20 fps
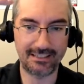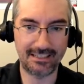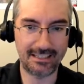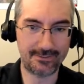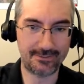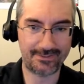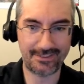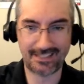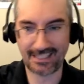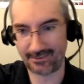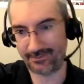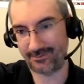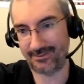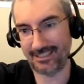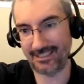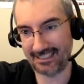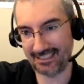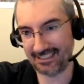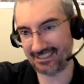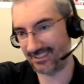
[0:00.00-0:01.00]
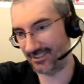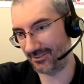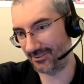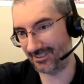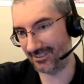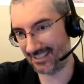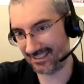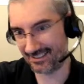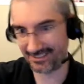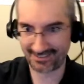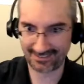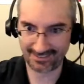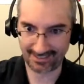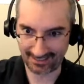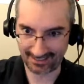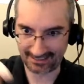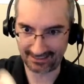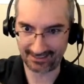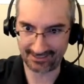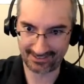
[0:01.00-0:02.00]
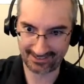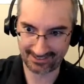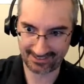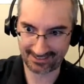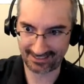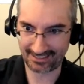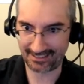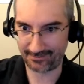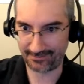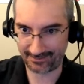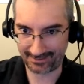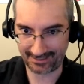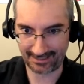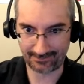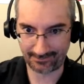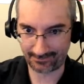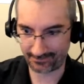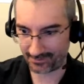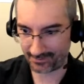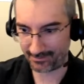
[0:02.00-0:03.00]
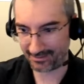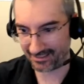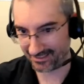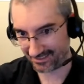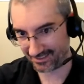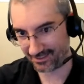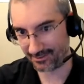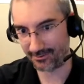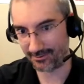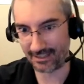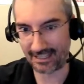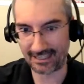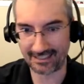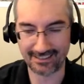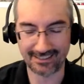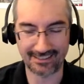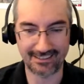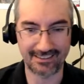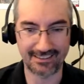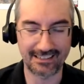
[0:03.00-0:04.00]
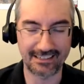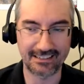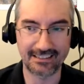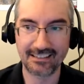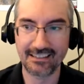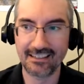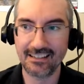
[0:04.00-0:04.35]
if def Linux do this, else if def FreeBSD do that kind of thing.